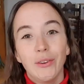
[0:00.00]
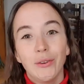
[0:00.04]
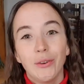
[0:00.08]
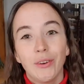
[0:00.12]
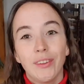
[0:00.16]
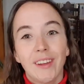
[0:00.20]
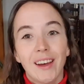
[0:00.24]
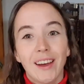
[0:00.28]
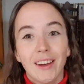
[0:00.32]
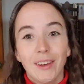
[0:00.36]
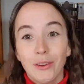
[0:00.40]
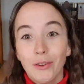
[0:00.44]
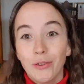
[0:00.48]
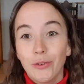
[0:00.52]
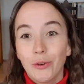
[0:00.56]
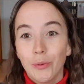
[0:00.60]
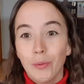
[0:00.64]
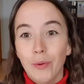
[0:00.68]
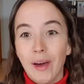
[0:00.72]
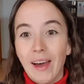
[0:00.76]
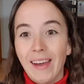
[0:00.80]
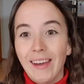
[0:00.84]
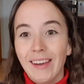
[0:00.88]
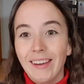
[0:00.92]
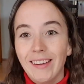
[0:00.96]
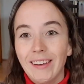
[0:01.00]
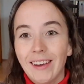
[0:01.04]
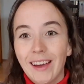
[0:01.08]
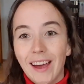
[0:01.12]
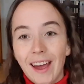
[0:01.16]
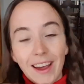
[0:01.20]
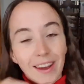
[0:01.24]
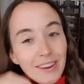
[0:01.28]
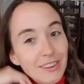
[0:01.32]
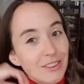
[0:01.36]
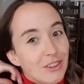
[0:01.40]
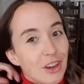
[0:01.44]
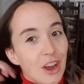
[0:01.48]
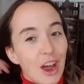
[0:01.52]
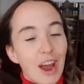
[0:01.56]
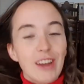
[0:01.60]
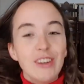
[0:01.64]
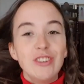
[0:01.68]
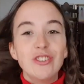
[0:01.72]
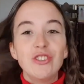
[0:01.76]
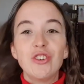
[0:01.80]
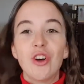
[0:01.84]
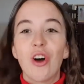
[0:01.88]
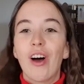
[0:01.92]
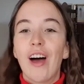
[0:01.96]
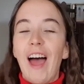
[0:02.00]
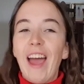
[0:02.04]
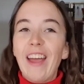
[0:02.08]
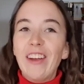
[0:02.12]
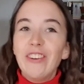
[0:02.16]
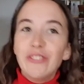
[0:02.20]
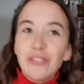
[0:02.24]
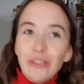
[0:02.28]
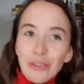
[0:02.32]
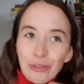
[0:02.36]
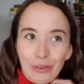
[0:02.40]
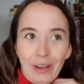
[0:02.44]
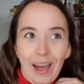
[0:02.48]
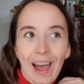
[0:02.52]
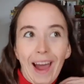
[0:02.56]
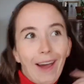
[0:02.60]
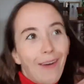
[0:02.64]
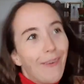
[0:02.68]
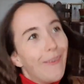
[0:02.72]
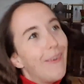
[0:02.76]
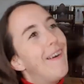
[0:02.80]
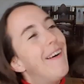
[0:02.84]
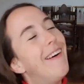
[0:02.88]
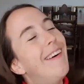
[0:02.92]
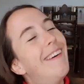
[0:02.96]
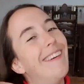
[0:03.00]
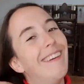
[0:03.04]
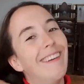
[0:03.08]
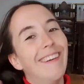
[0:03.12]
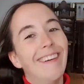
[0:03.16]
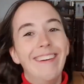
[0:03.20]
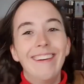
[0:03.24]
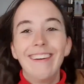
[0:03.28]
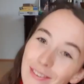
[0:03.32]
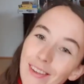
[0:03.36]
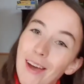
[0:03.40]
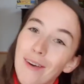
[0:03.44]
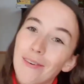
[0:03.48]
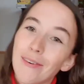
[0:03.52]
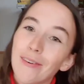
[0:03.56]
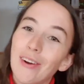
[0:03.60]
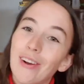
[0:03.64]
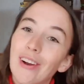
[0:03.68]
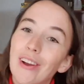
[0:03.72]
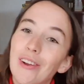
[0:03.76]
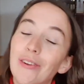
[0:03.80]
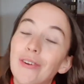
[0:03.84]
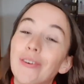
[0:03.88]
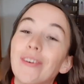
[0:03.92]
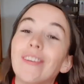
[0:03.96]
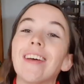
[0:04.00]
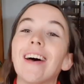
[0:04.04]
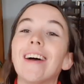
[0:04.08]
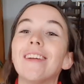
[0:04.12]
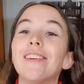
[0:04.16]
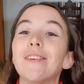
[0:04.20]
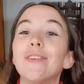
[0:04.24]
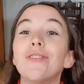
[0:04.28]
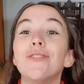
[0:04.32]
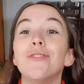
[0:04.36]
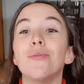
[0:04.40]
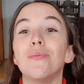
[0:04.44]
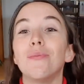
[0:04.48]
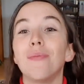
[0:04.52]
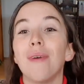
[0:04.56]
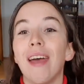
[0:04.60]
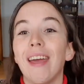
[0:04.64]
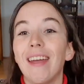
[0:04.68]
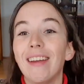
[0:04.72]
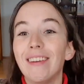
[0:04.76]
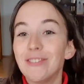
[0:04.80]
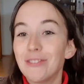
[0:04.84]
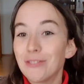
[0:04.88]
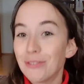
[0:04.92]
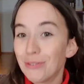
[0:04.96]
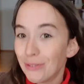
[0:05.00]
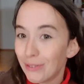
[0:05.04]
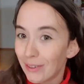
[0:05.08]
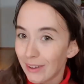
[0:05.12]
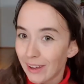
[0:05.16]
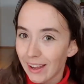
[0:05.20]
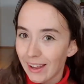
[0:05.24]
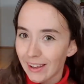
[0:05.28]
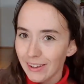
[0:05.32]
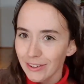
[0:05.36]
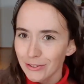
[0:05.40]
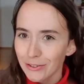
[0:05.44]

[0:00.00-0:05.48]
doing that YouTube angel angle. Today we're really doing that YouTube angel.